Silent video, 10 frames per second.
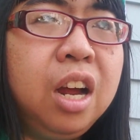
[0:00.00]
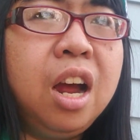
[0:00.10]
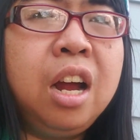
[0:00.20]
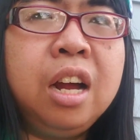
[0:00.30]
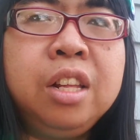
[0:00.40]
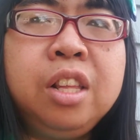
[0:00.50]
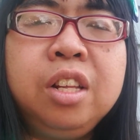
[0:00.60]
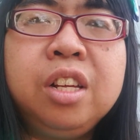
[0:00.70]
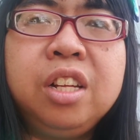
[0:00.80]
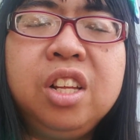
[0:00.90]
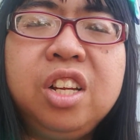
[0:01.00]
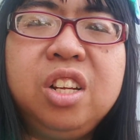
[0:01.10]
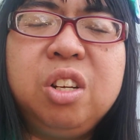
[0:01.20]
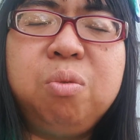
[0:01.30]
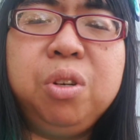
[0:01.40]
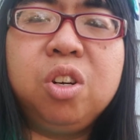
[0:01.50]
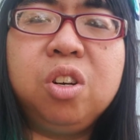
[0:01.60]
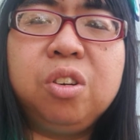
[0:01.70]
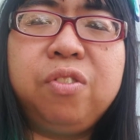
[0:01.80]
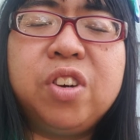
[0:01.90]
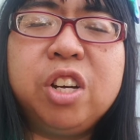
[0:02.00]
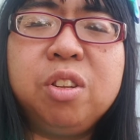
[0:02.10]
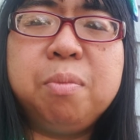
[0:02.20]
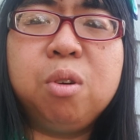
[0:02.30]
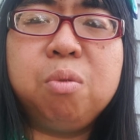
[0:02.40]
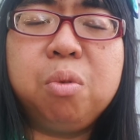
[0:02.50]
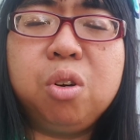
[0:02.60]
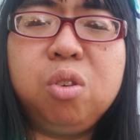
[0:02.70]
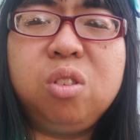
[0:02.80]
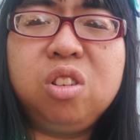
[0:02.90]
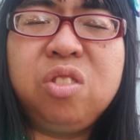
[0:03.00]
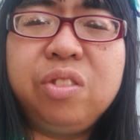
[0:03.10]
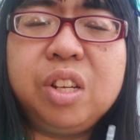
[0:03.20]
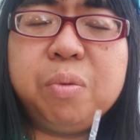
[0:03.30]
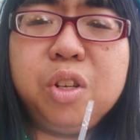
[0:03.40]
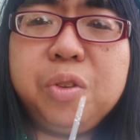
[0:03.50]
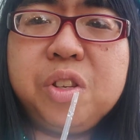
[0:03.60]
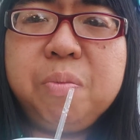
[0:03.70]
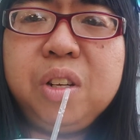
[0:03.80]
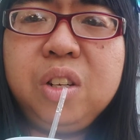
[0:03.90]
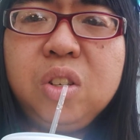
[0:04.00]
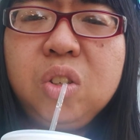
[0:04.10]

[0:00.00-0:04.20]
I think that like we are finally more woke than we used to be.